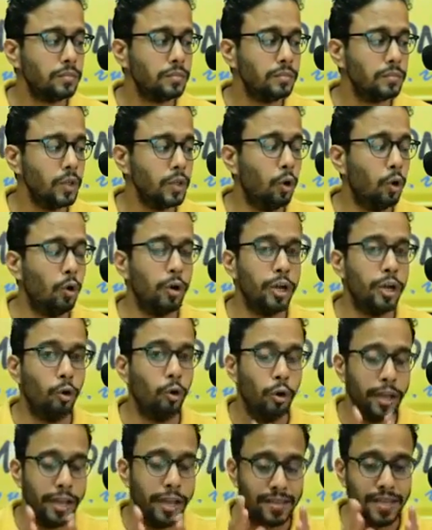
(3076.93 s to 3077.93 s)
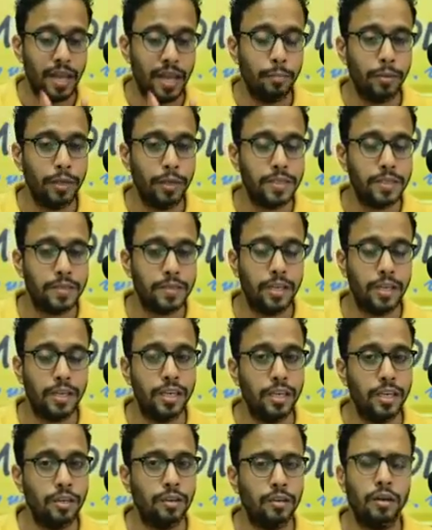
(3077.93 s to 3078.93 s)
or example is the
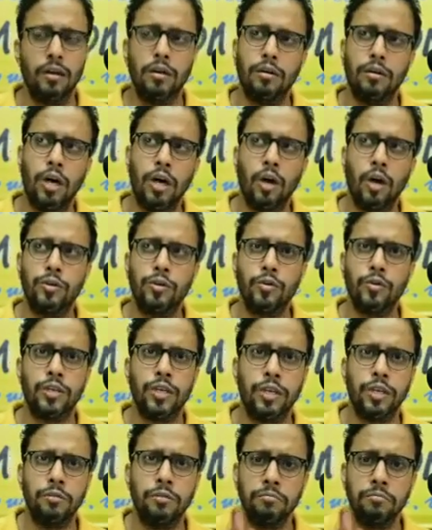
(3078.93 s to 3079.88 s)
key? How do you say?